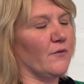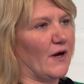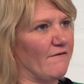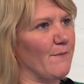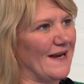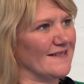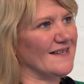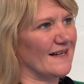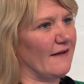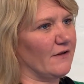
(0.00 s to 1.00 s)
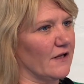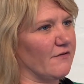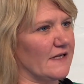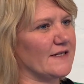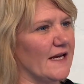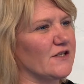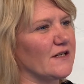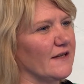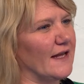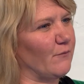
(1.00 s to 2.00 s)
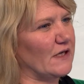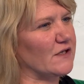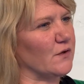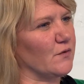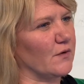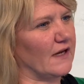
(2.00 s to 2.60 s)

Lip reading: We have a basic level accreditation, and then we do